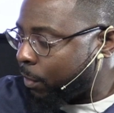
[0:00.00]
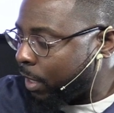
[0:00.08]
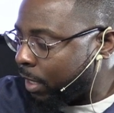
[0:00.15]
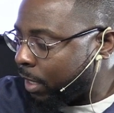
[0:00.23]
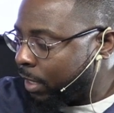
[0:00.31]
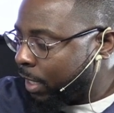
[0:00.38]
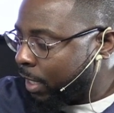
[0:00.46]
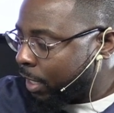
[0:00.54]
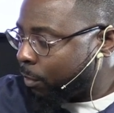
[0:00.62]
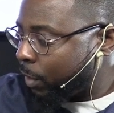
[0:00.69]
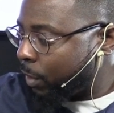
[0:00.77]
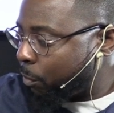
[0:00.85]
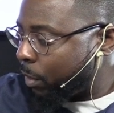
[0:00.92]
it was
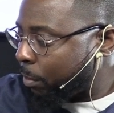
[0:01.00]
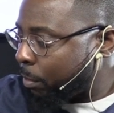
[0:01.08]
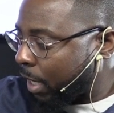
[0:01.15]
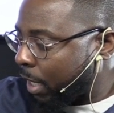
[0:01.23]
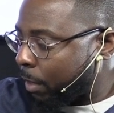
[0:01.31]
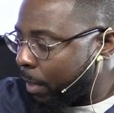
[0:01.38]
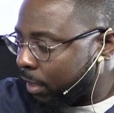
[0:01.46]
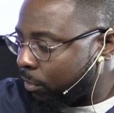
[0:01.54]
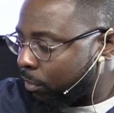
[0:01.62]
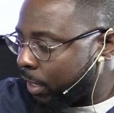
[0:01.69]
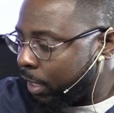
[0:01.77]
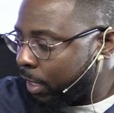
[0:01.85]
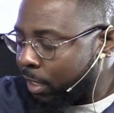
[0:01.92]
because we we probably about to
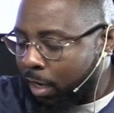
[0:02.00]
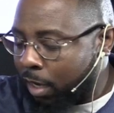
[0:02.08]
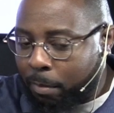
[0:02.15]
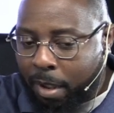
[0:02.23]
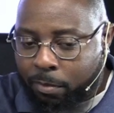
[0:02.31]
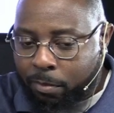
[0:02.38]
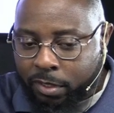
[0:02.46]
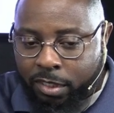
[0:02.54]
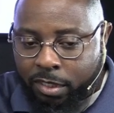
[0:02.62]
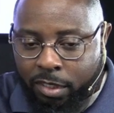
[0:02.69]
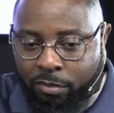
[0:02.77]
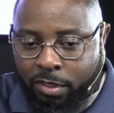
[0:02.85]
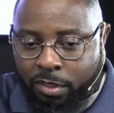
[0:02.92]
read in our Bible in the
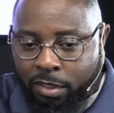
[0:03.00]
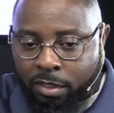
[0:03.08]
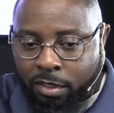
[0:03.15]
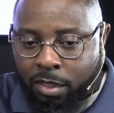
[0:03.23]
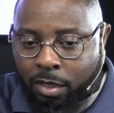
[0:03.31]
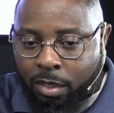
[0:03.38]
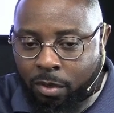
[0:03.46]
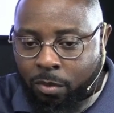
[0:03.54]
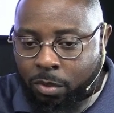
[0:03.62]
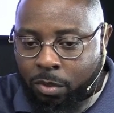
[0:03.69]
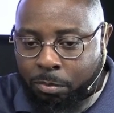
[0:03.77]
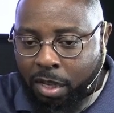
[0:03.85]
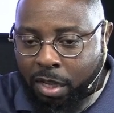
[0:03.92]
year reading.
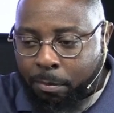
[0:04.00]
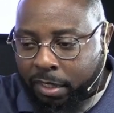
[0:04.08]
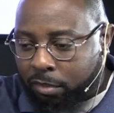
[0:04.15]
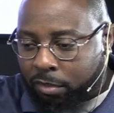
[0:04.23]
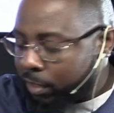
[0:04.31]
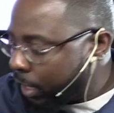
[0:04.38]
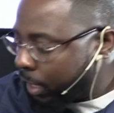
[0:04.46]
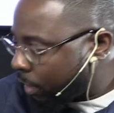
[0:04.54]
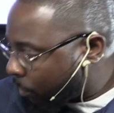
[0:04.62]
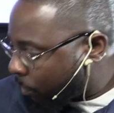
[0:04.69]
We're probably about to read